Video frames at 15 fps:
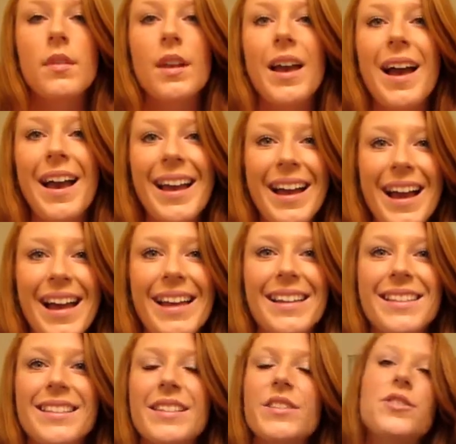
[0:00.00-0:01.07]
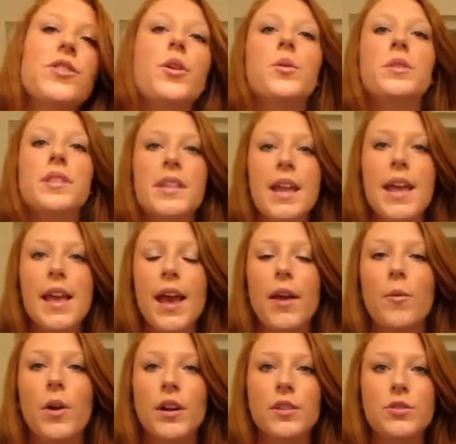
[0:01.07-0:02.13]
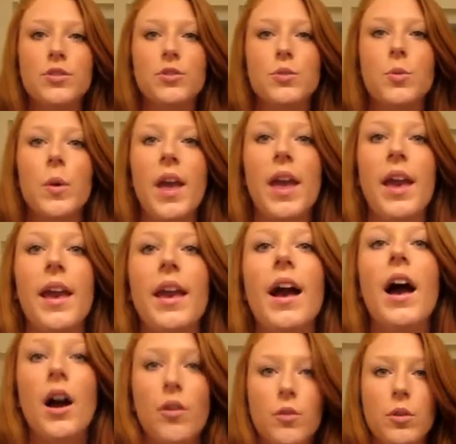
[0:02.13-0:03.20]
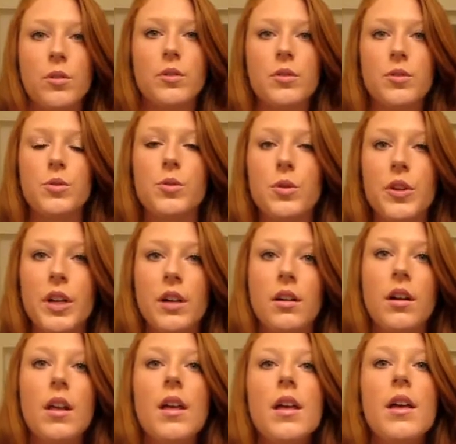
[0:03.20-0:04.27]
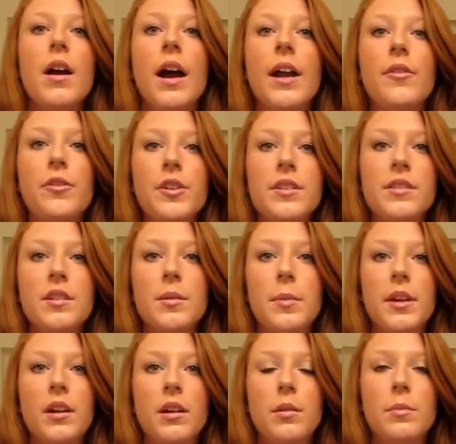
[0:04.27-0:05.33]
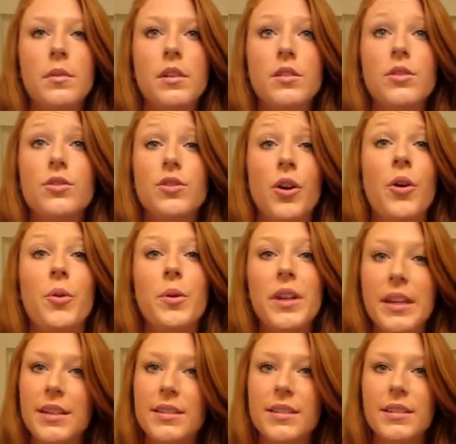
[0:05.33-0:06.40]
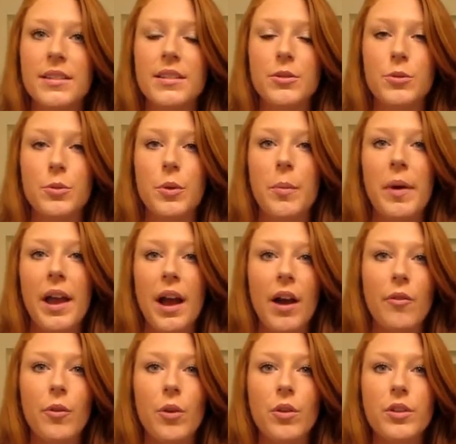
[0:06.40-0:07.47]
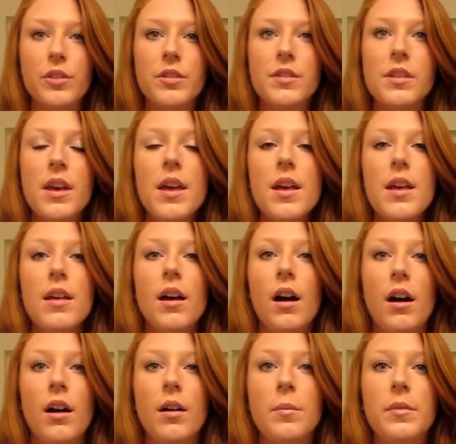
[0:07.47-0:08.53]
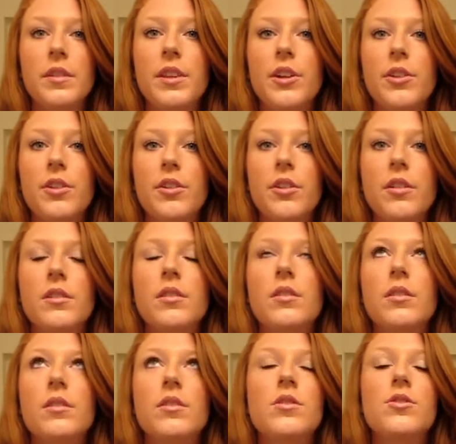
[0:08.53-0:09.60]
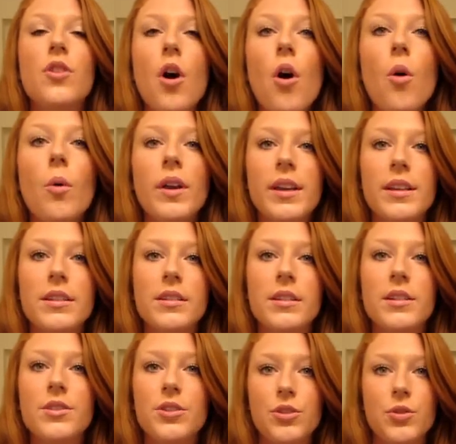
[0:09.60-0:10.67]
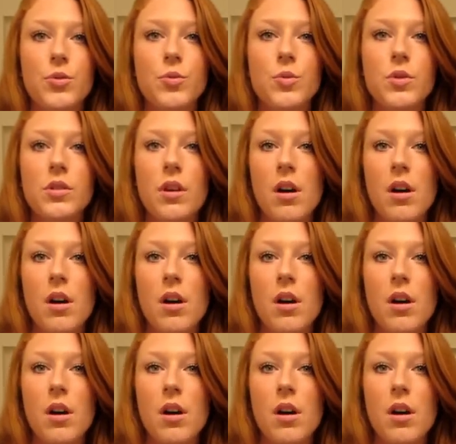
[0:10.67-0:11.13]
Hi guys, so today I wanted to do a hot rollers tutorial. I have recently become so addicted to my hot rollers. They're so easy to use.